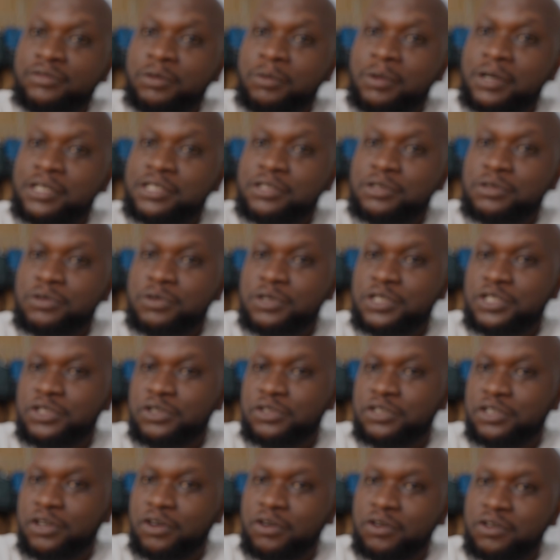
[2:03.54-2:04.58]
Once you switch
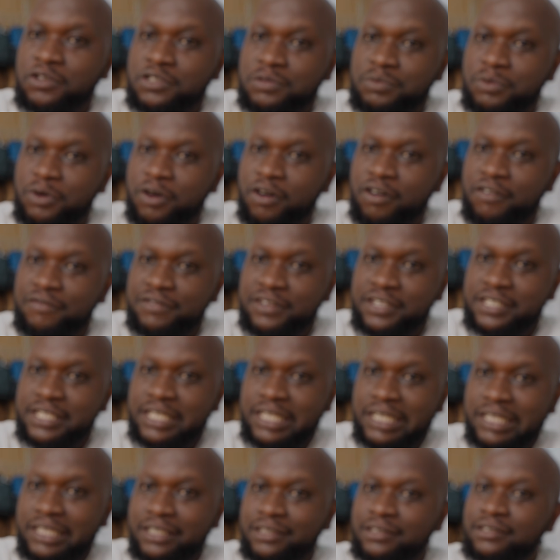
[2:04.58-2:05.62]
on your Osmo,
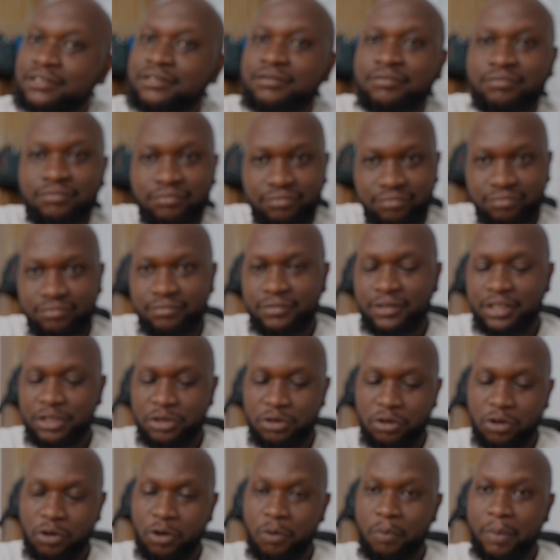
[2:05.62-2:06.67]
obviously,
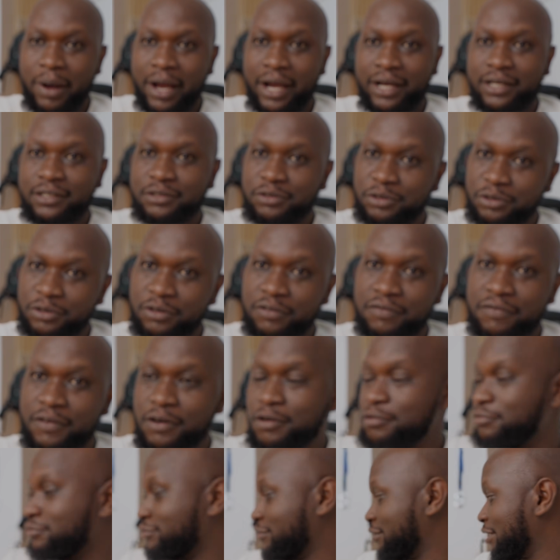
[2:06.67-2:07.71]
you go back to your
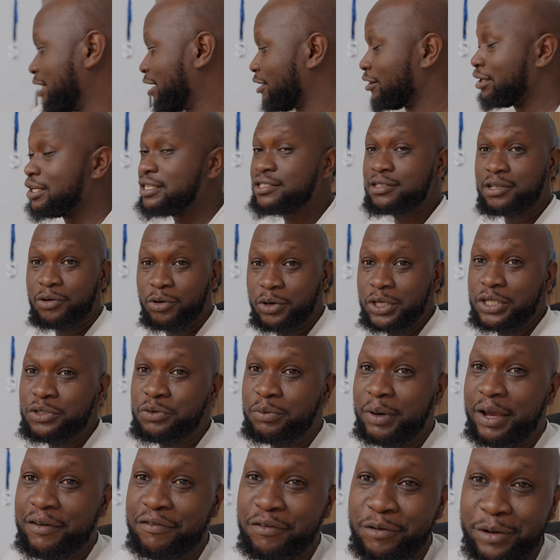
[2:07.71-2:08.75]
phone. Now let's go into
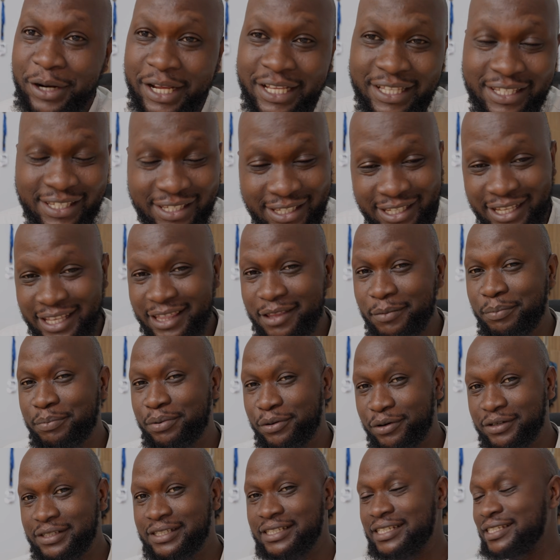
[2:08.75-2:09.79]
my phone and see the
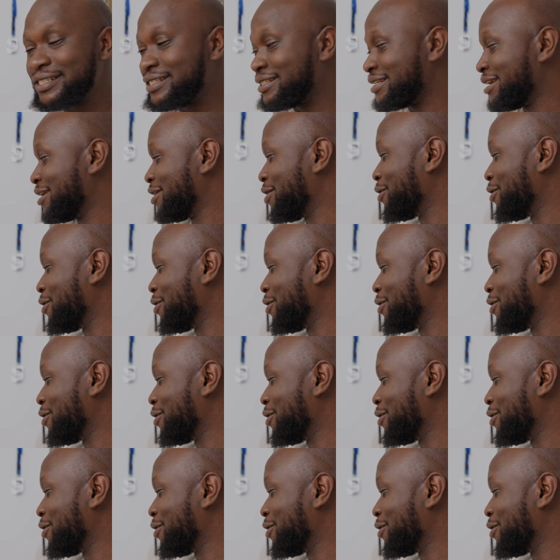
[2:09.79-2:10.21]
process